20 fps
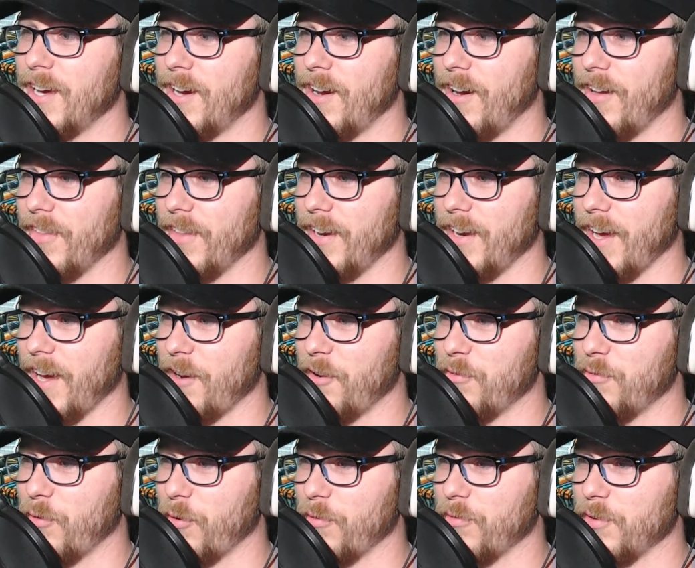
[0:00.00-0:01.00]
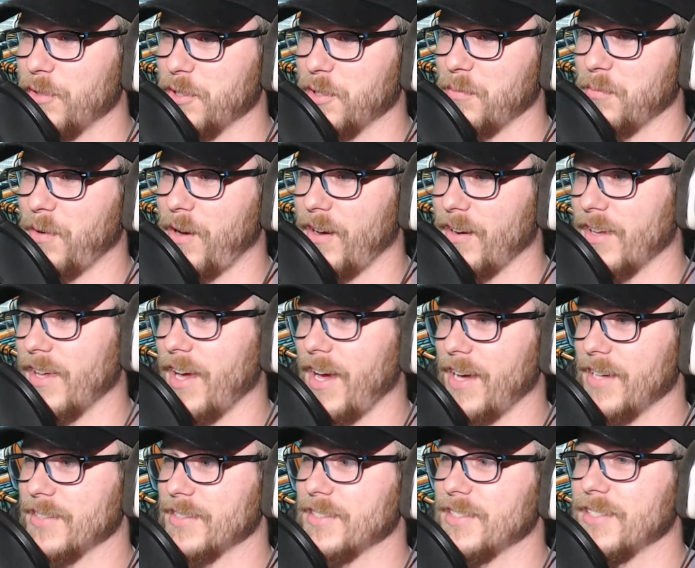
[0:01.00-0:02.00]
on the 904 Fishing
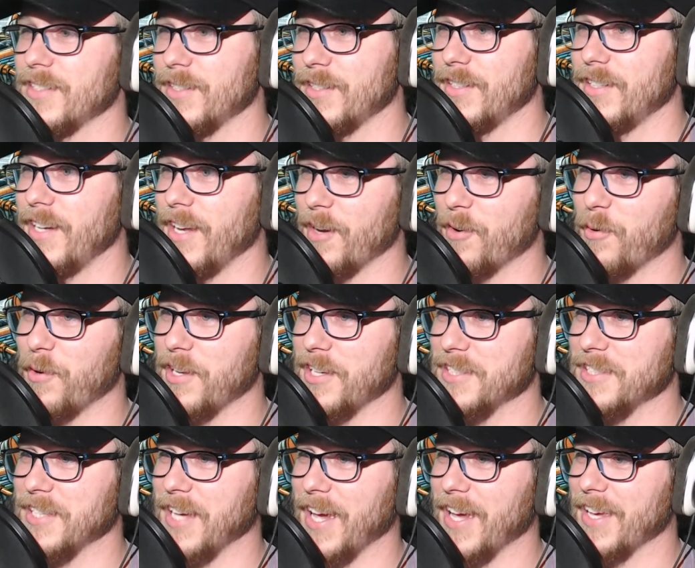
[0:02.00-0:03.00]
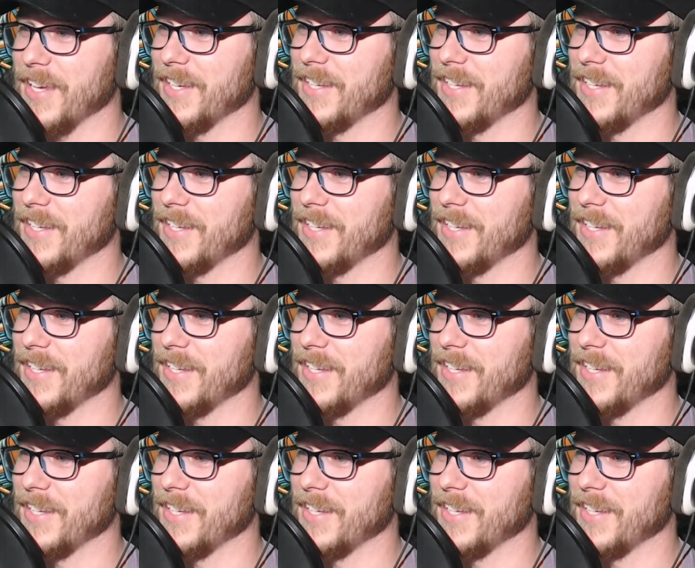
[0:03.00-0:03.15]
Podcast. Nick, what do you say?